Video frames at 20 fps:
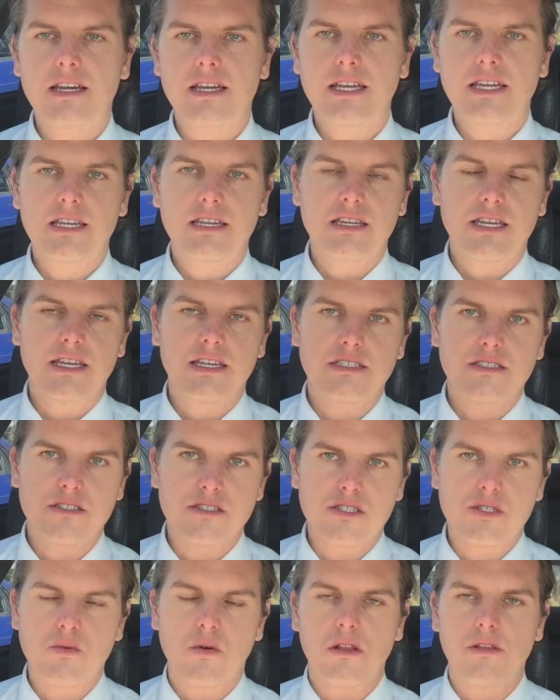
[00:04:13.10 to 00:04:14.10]
his
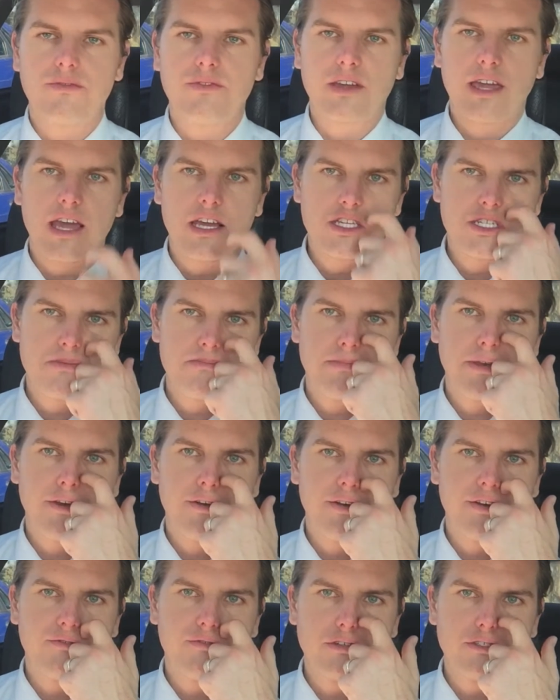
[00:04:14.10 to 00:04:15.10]
disqualification
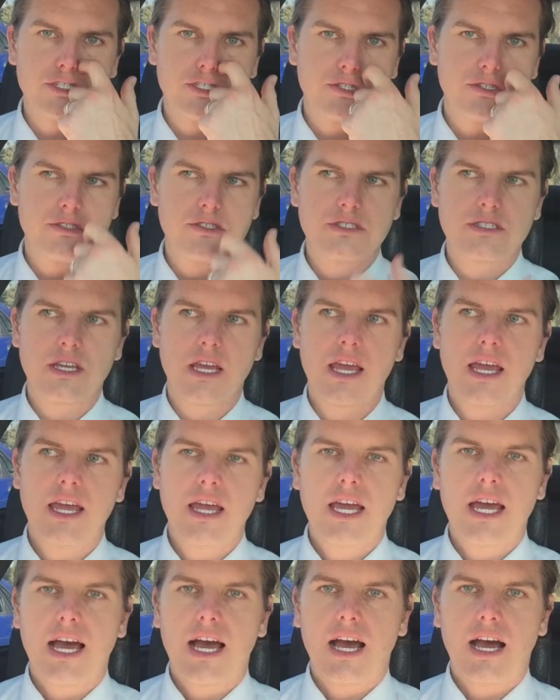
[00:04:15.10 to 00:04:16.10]
period reduced,
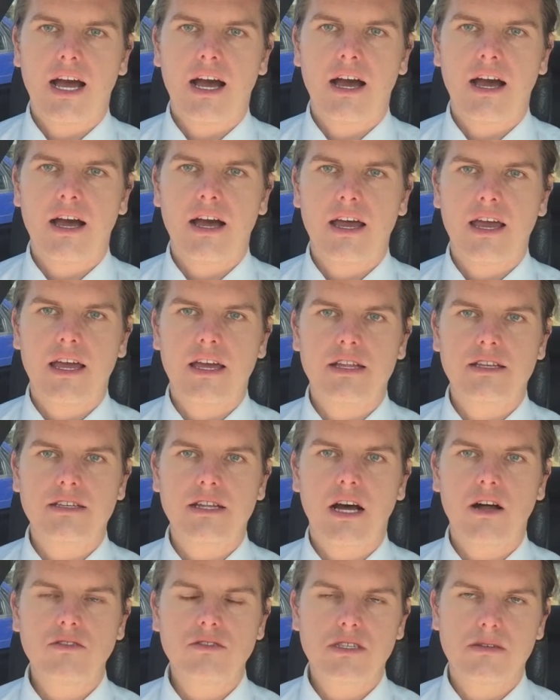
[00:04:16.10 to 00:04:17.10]

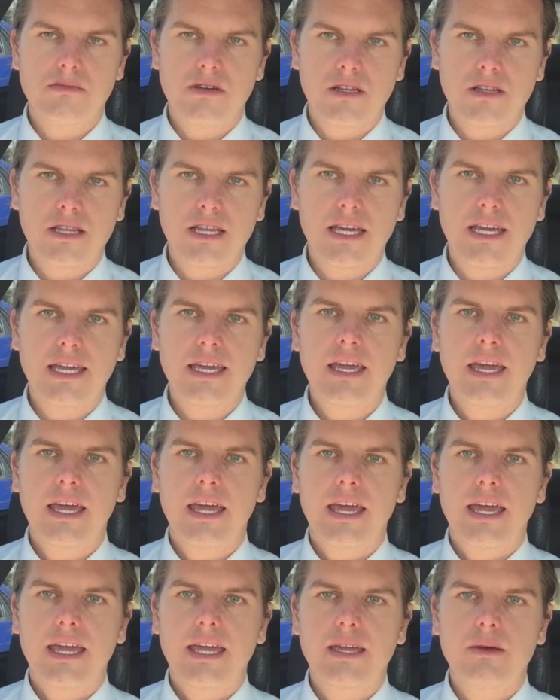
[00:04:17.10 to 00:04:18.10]
and ultimately
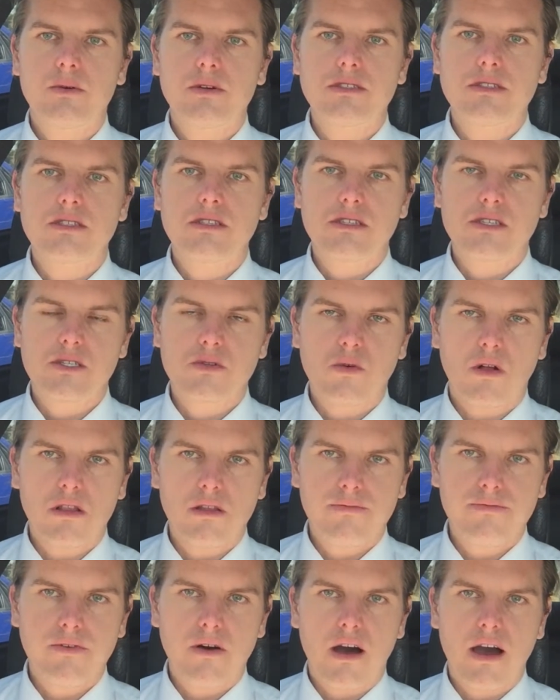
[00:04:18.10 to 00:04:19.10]
he was
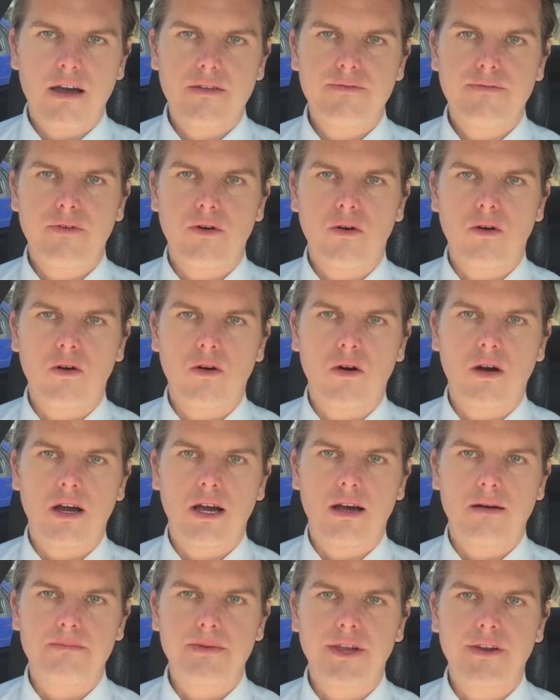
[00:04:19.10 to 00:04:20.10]
disqualified for
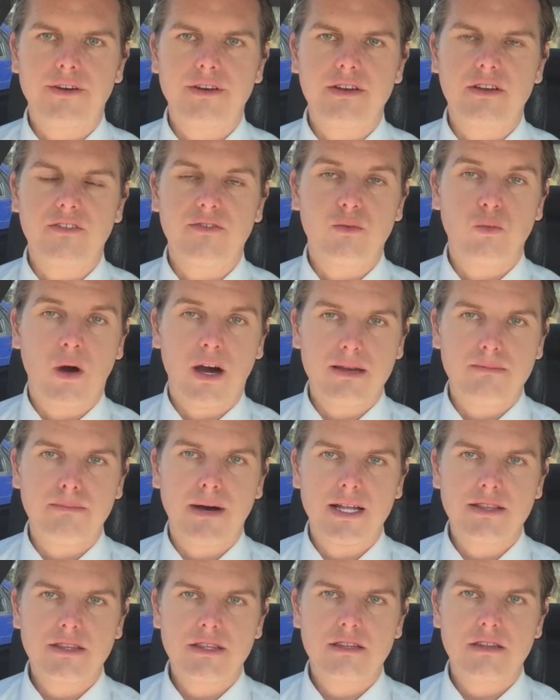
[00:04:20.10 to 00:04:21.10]
a period of 1
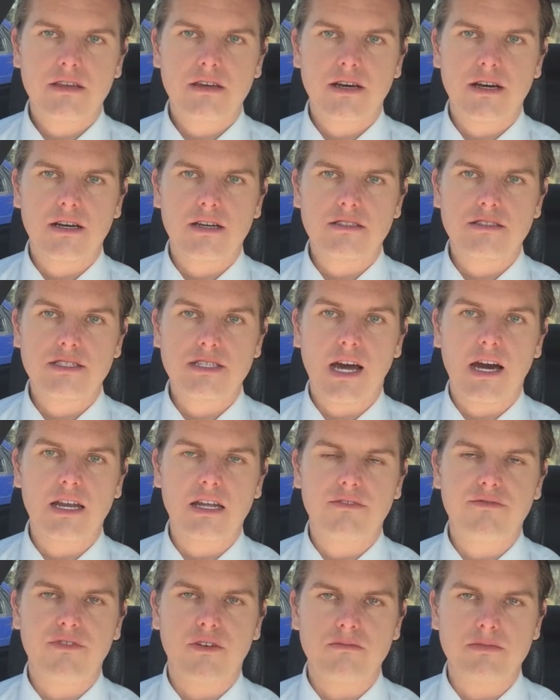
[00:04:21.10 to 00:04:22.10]
month
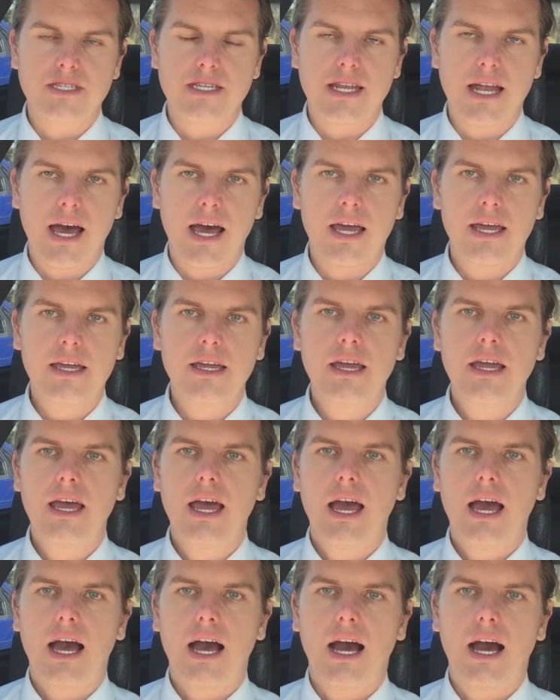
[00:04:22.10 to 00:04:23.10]
starting from today.
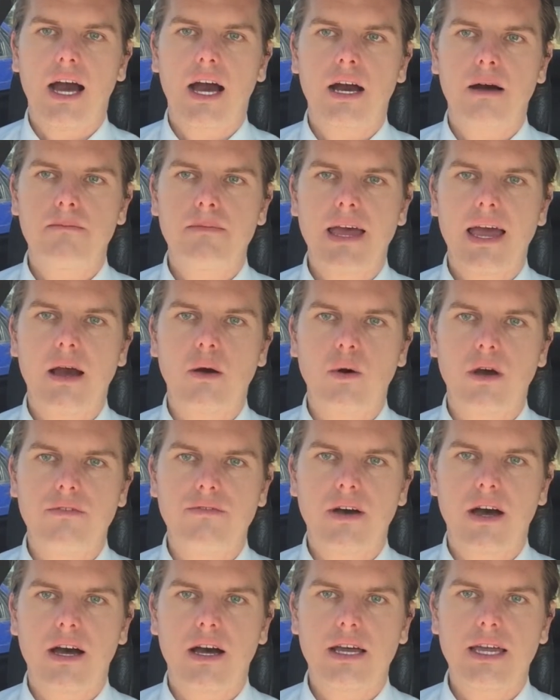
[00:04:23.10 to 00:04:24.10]

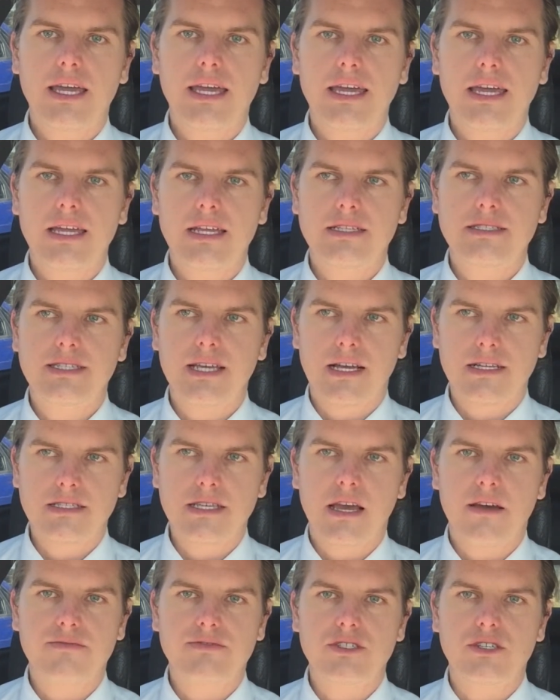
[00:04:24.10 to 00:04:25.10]
However, he
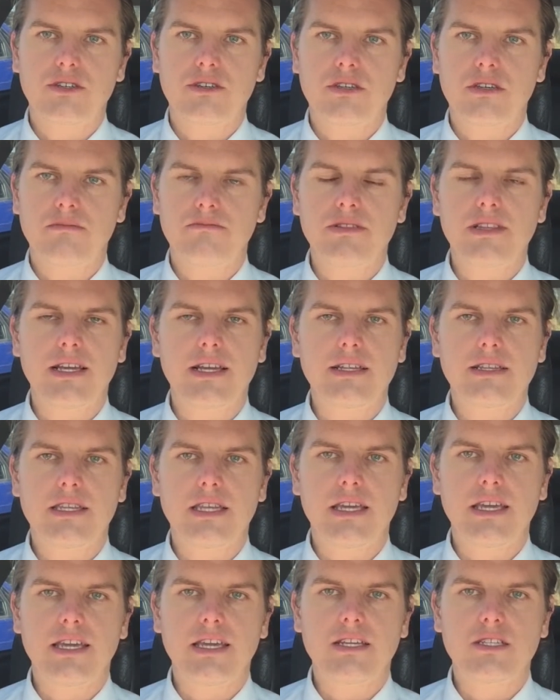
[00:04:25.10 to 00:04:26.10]
does have to complete
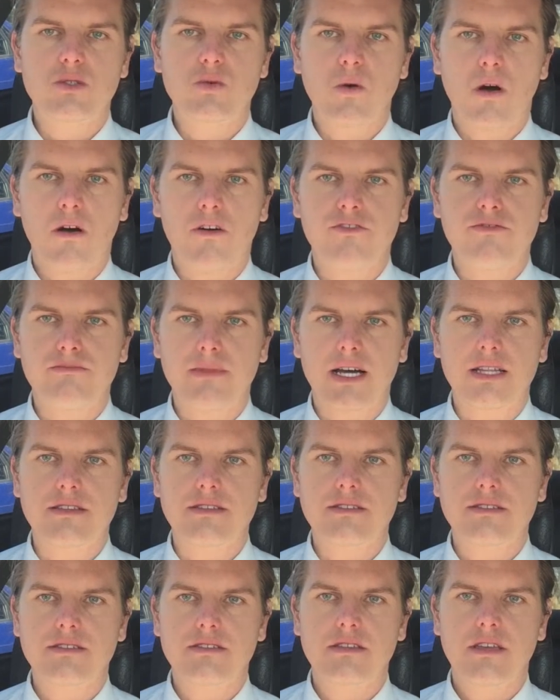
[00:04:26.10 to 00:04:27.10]
the 12
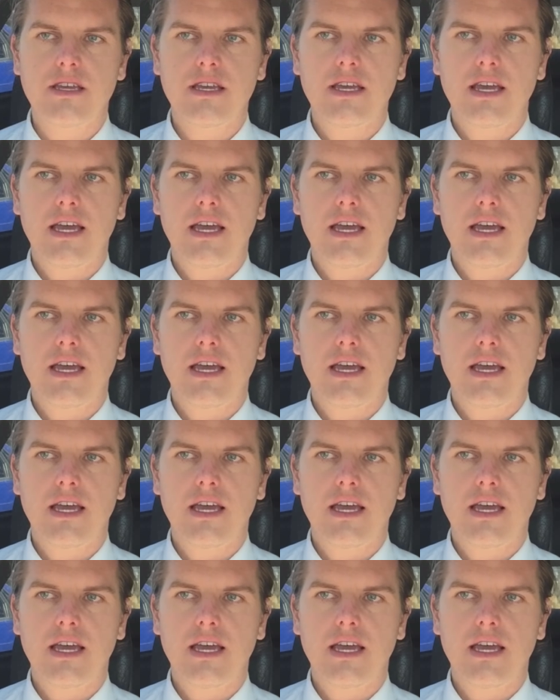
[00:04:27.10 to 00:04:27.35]
months